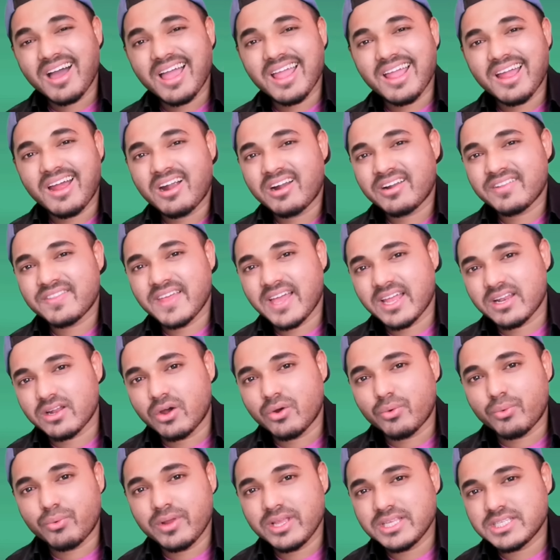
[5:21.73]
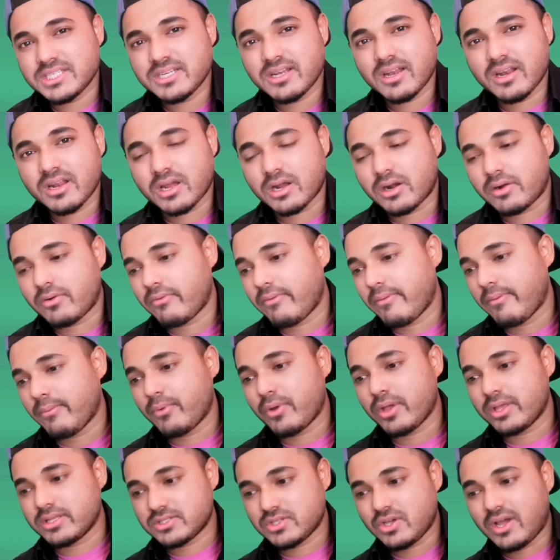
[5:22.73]
I heard that original
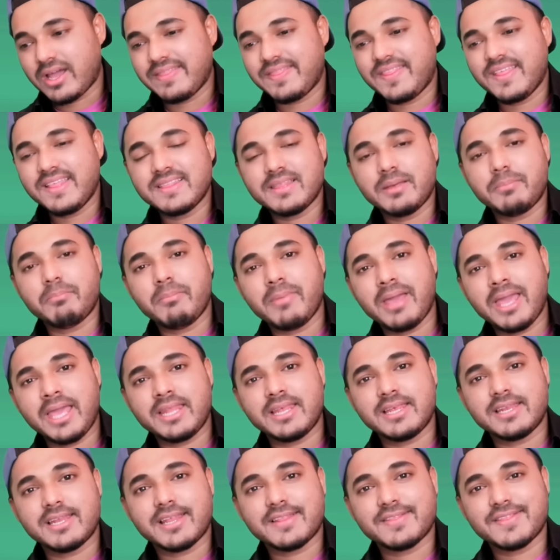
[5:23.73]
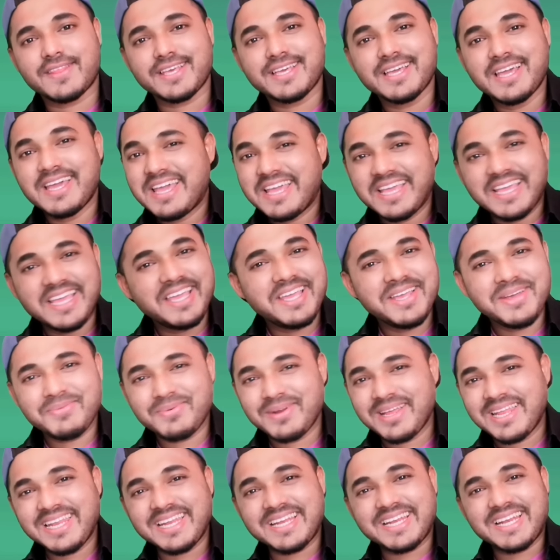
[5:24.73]
karaoke, so I think they made it, and they he
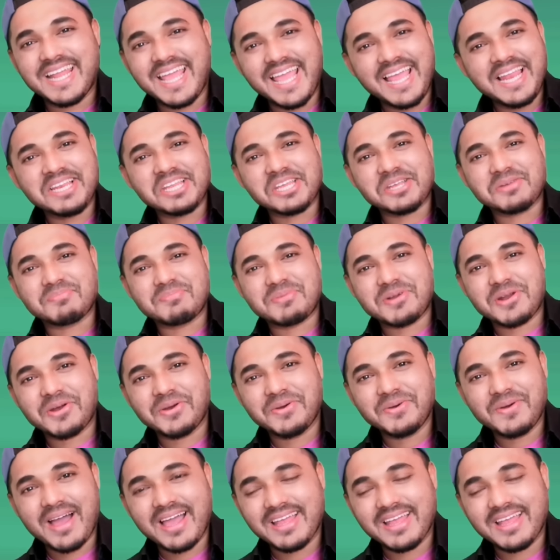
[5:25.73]
really nailed it, bro.